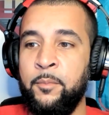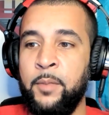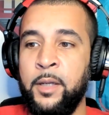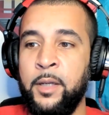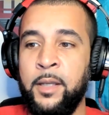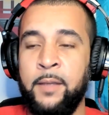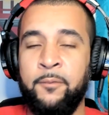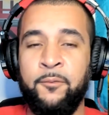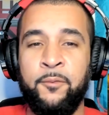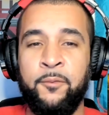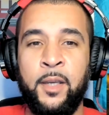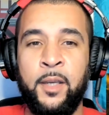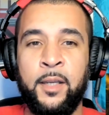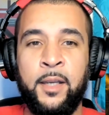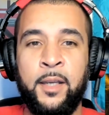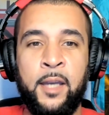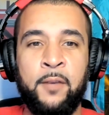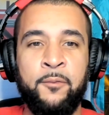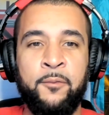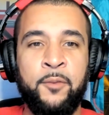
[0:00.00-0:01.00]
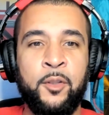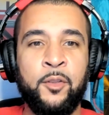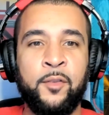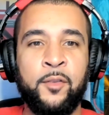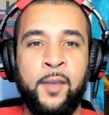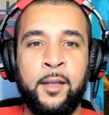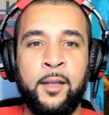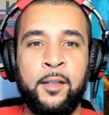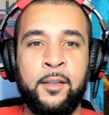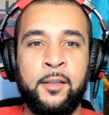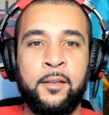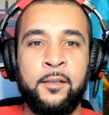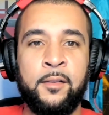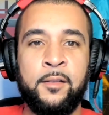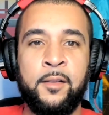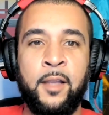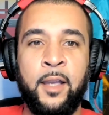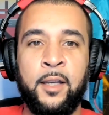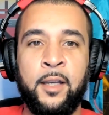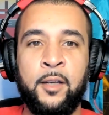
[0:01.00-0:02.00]
But if it kind of feels like a
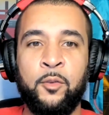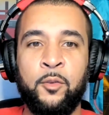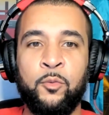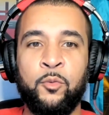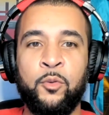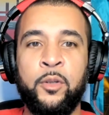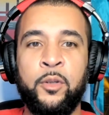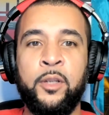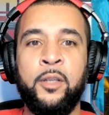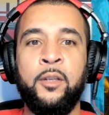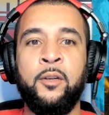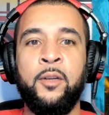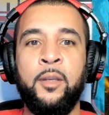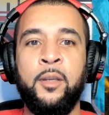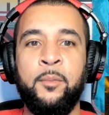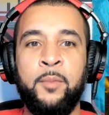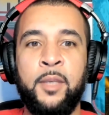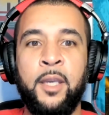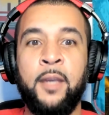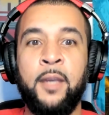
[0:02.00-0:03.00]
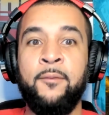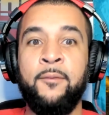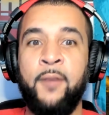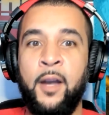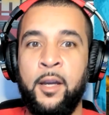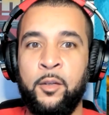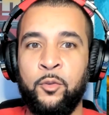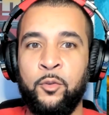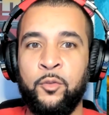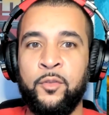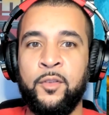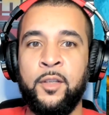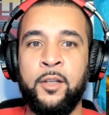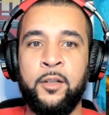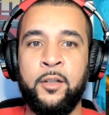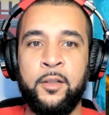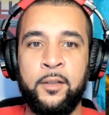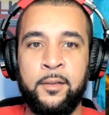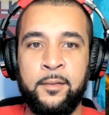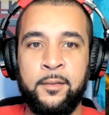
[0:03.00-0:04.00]
real NBA final
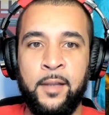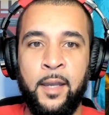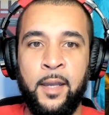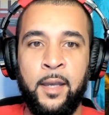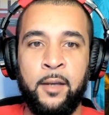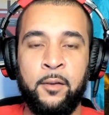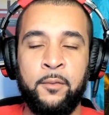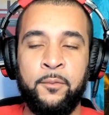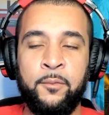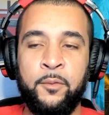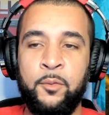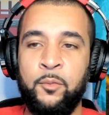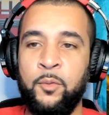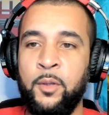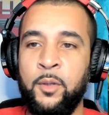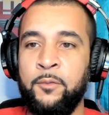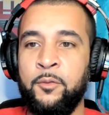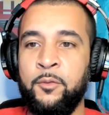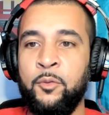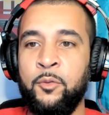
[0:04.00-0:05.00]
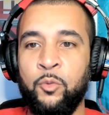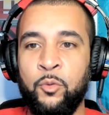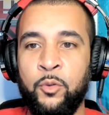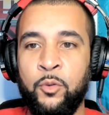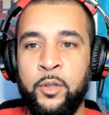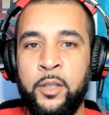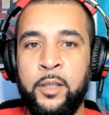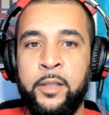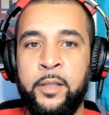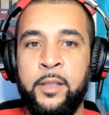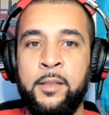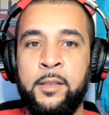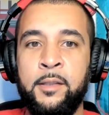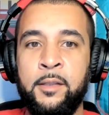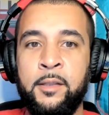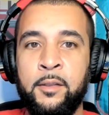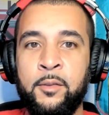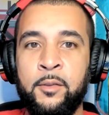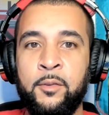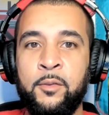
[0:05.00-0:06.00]
series now, if you
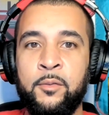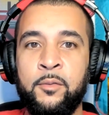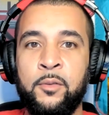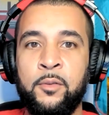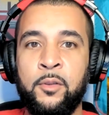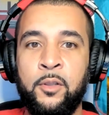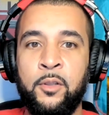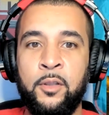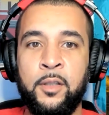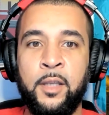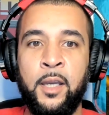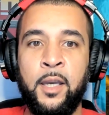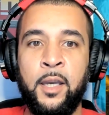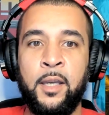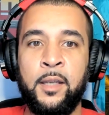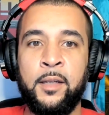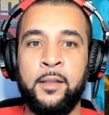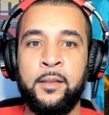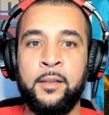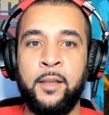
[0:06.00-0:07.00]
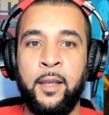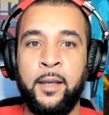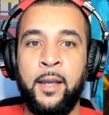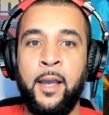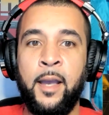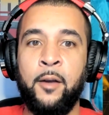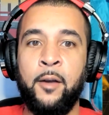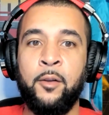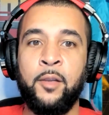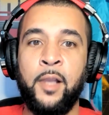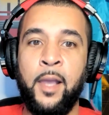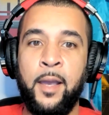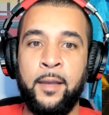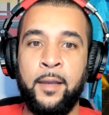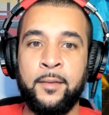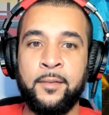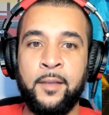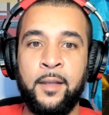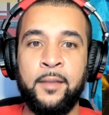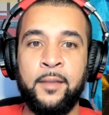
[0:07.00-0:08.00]
really look at it like how
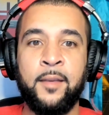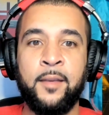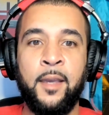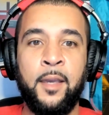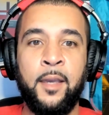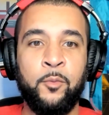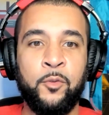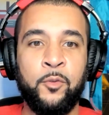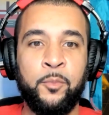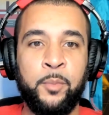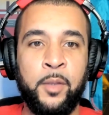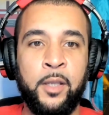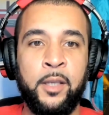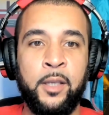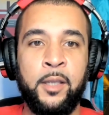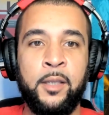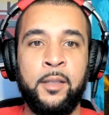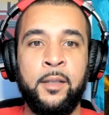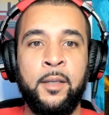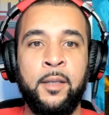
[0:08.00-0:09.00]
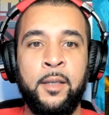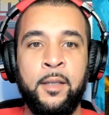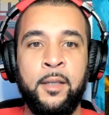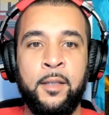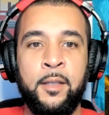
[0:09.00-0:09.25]
last night's game was played,